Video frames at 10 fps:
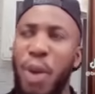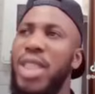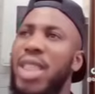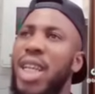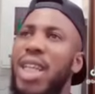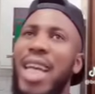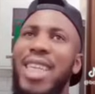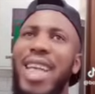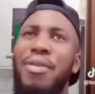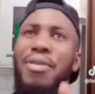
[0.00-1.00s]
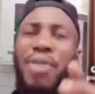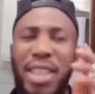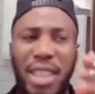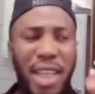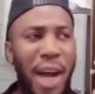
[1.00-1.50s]
The
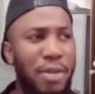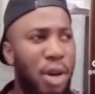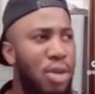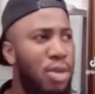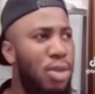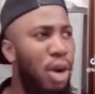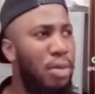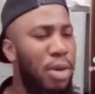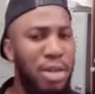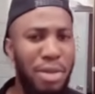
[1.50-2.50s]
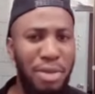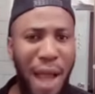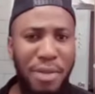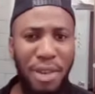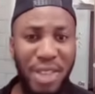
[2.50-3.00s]
first thing, I've gone to almost
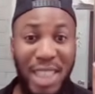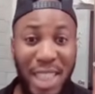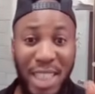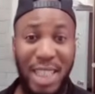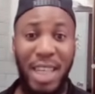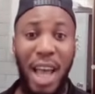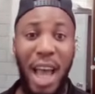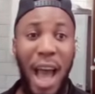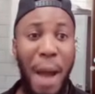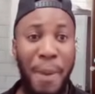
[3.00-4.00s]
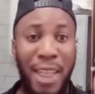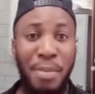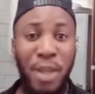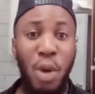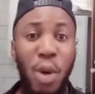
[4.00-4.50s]
5 or 6
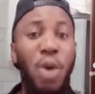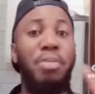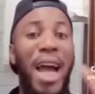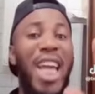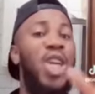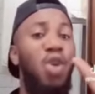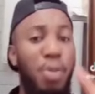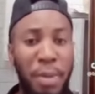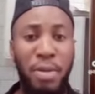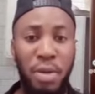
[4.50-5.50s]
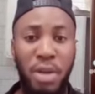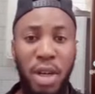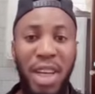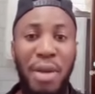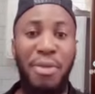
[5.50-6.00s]
apartments owned by Edo people.
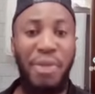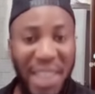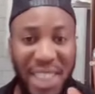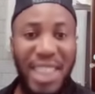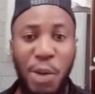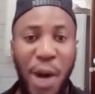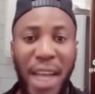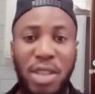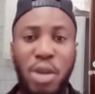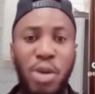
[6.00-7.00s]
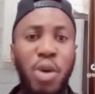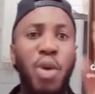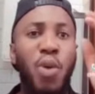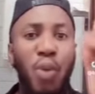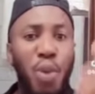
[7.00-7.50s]
The first thing they will ask you,
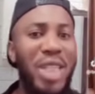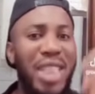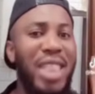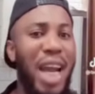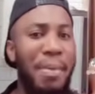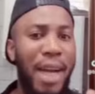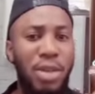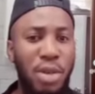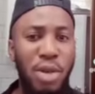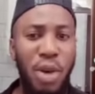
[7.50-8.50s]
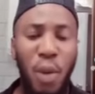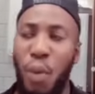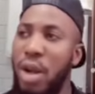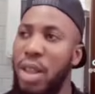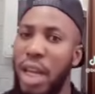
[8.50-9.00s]
which tribe are you?
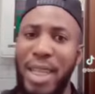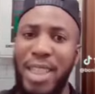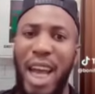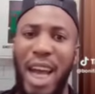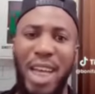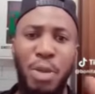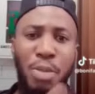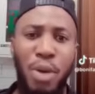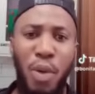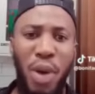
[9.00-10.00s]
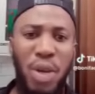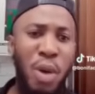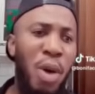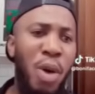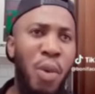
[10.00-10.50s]
When you tell them that you are
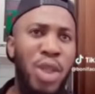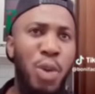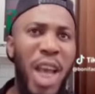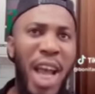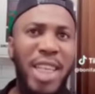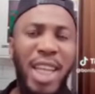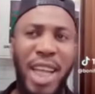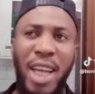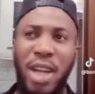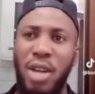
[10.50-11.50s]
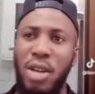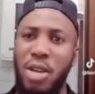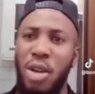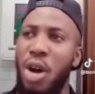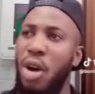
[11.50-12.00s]
Igbo, what you hear is that
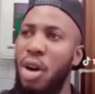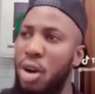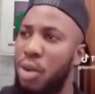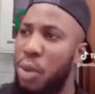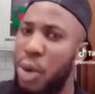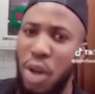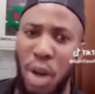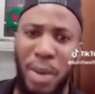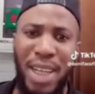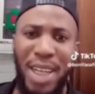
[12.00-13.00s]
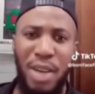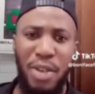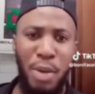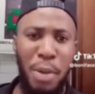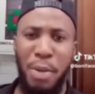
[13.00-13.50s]
no, we don't normally
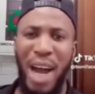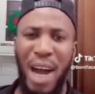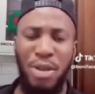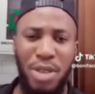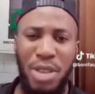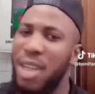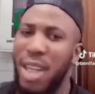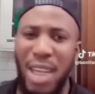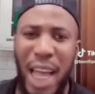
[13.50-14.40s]
give Igbo people house.